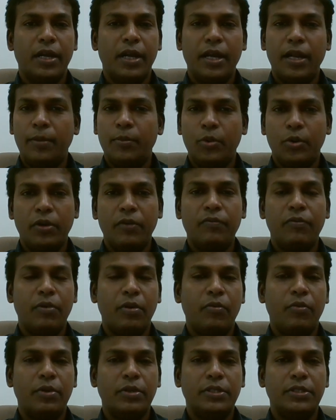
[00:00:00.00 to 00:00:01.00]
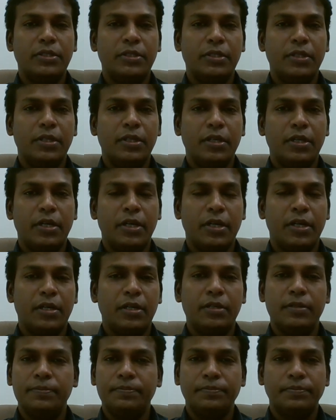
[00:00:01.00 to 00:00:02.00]
I'm looking forward
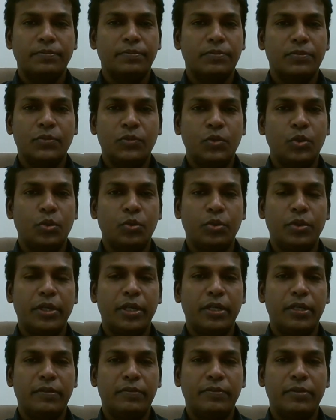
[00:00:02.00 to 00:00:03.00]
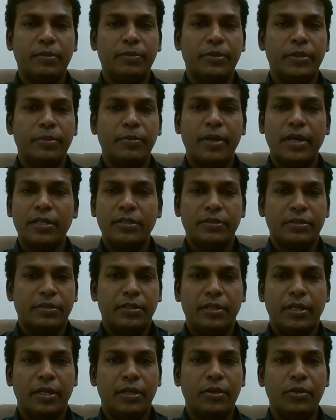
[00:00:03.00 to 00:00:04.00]
to hear from them as
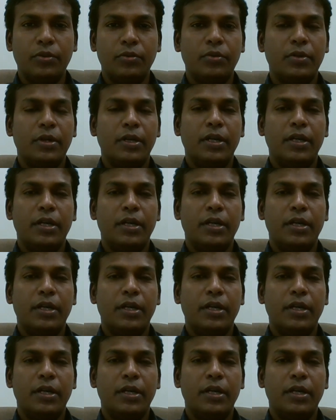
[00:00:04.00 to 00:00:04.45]
like you.